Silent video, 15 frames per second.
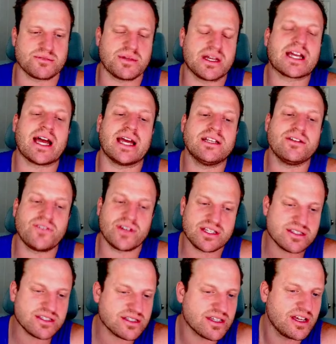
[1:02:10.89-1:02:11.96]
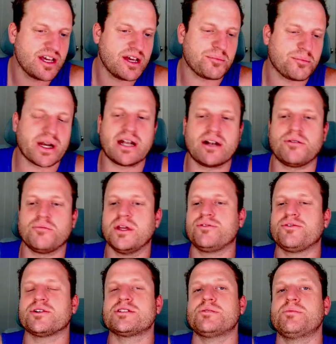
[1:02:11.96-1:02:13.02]
It kind of is, but I don't mean
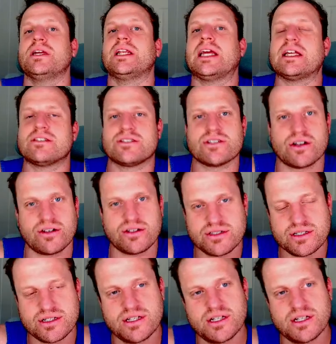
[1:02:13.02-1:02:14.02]
for it to be an insult.